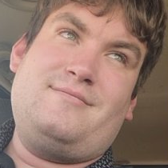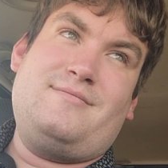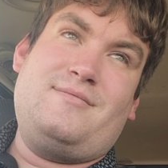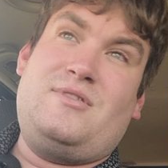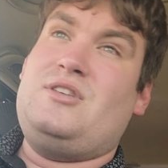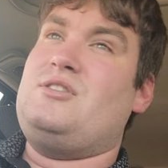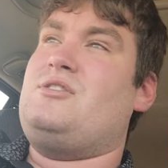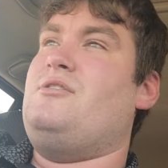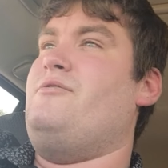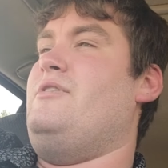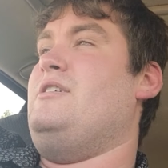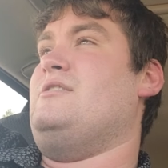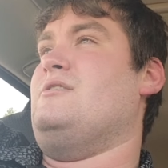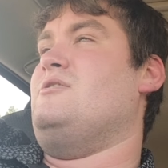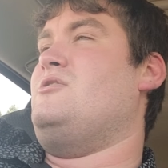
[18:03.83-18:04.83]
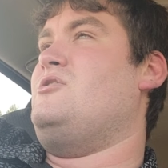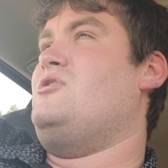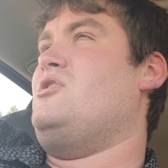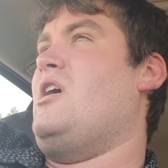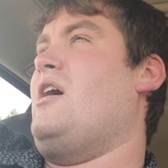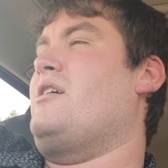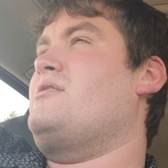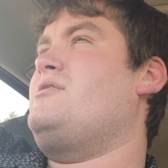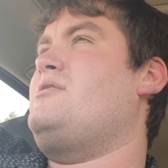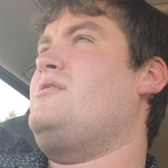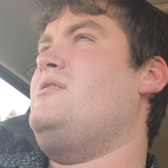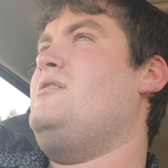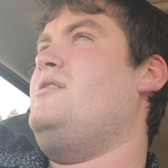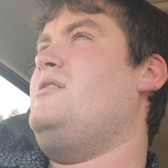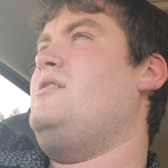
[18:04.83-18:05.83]
This division sucks.
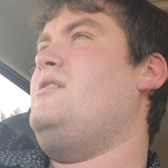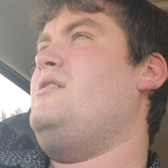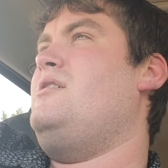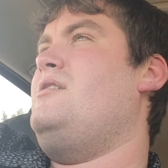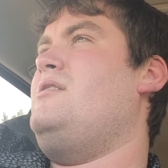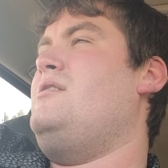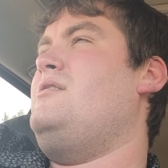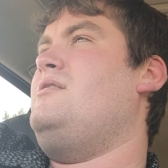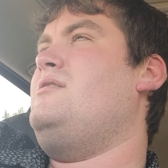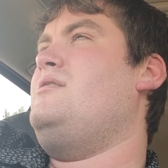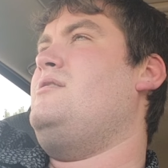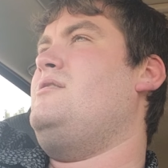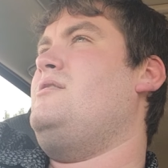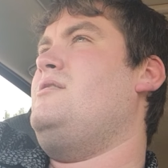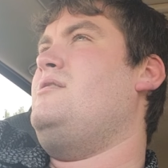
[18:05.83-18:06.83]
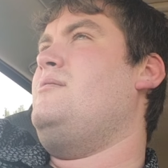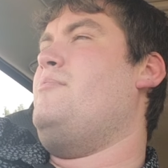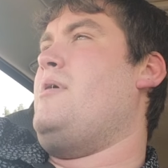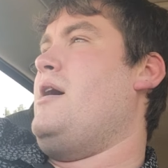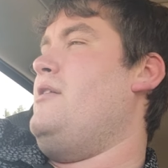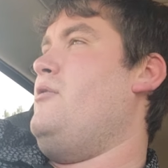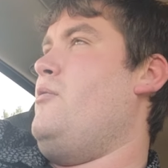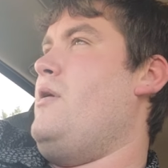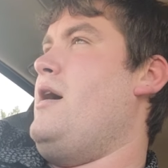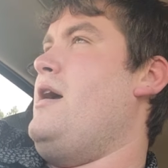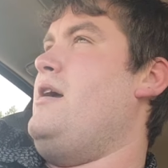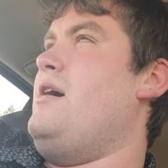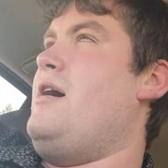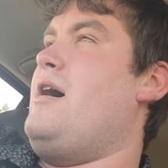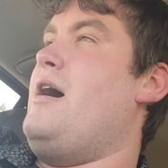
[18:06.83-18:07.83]
By the way,